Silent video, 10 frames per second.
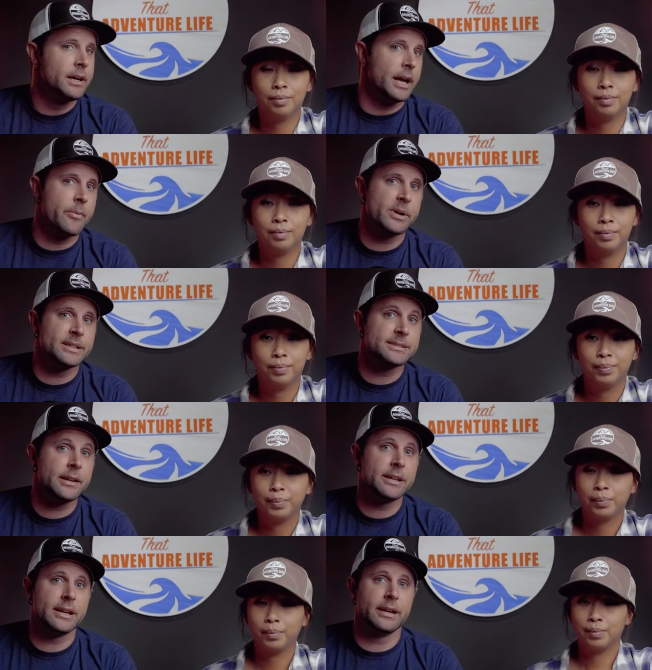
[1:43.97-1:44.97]
Speaker 1: And when I
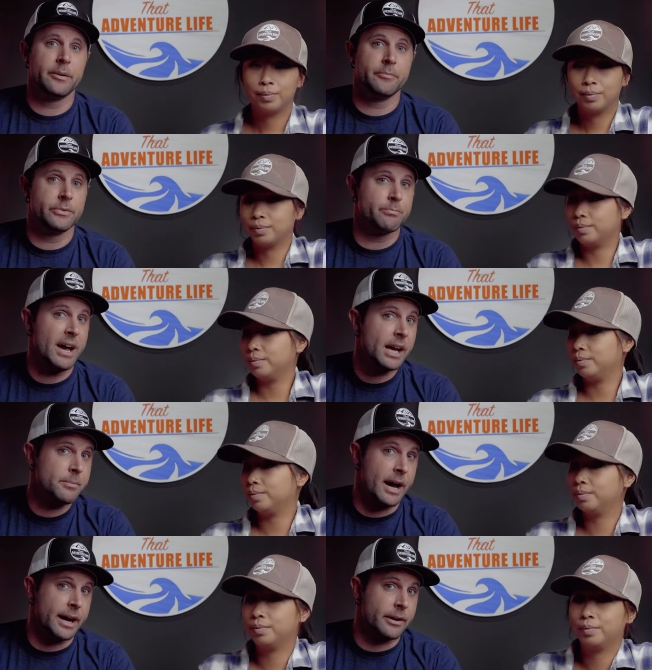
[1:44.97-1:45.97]
saw the uh,
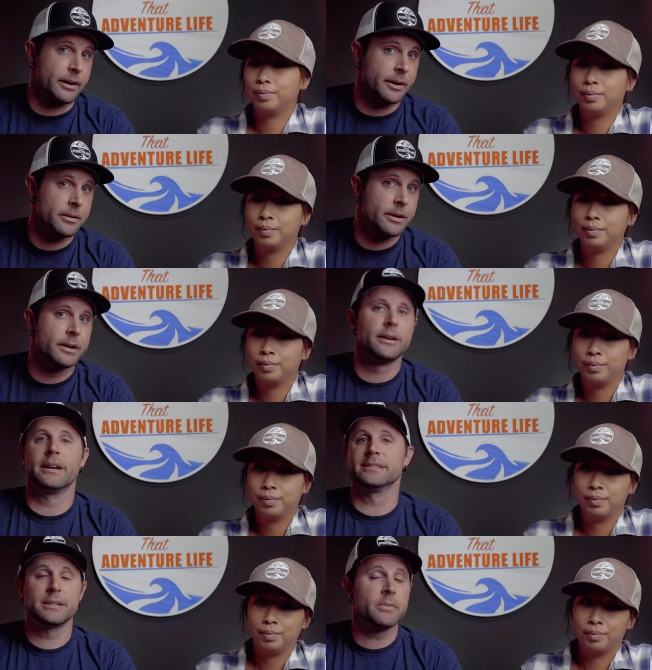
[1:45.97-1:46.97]
backpacker,
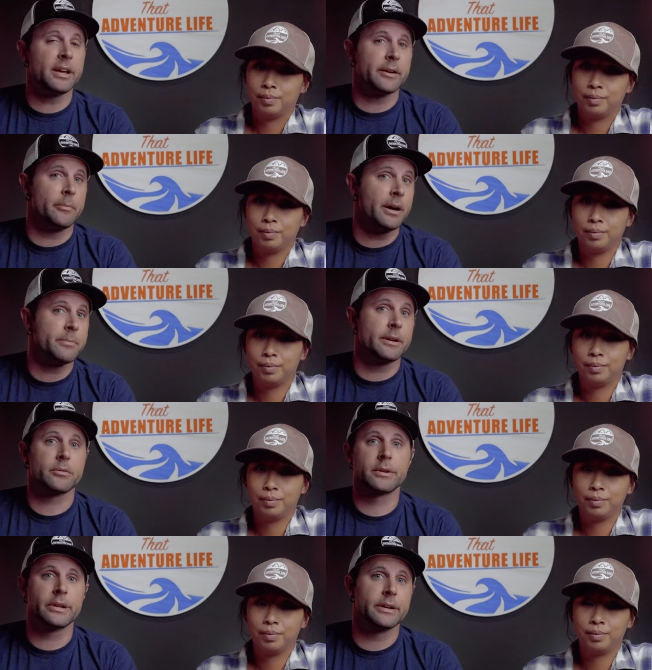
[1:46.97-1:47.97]
it seemed like it might be a
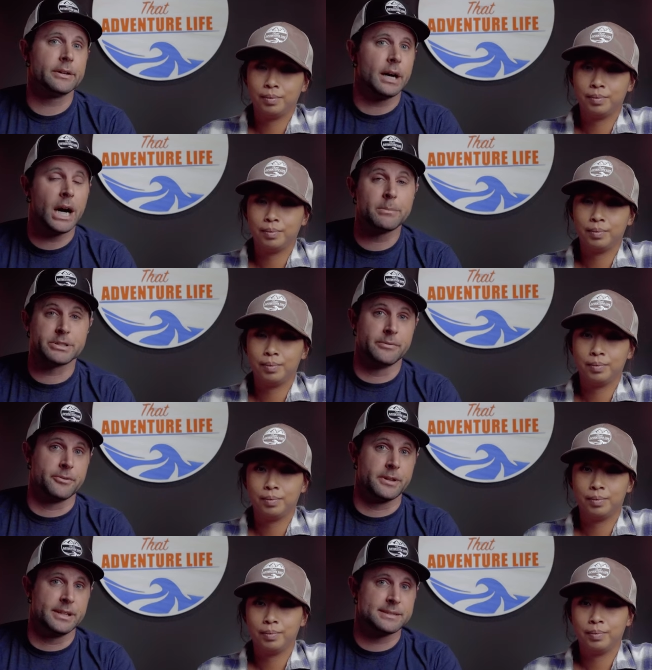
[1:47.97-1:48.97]
really good option
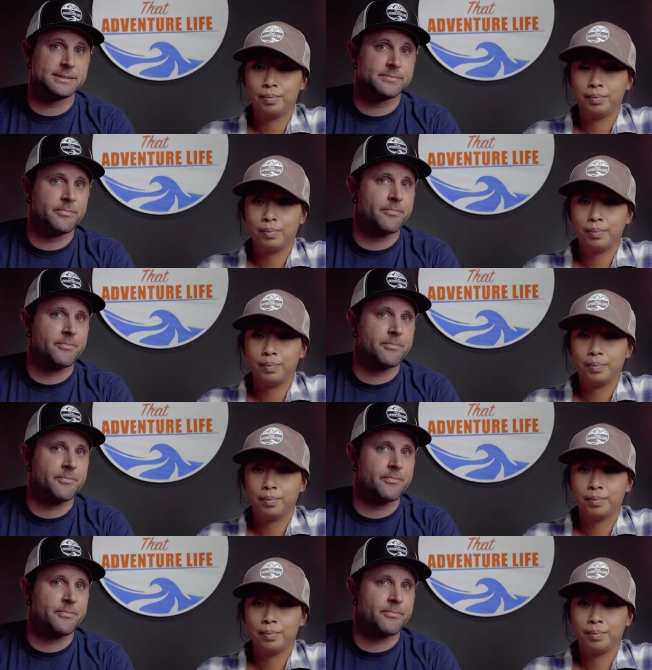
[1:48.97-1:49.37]
for this.